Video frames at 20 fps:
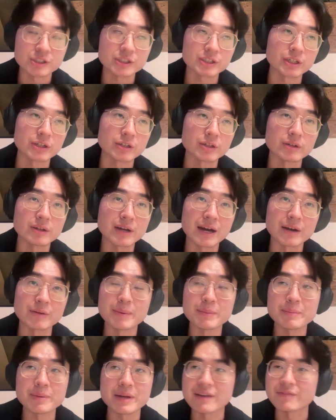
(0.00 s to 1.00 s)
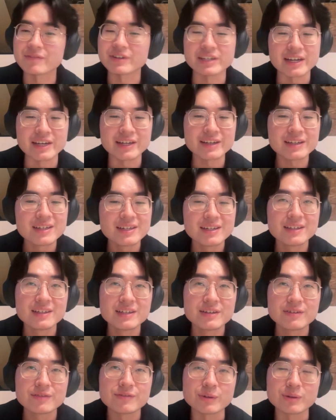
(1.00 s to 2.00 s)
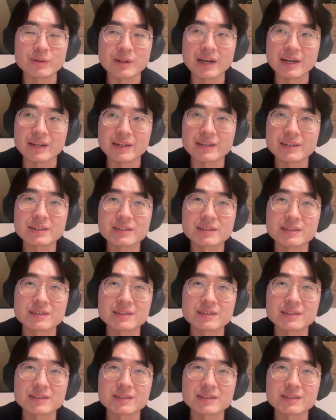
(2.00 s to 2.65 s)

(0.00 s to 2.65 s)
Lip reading: So I remember every day for like,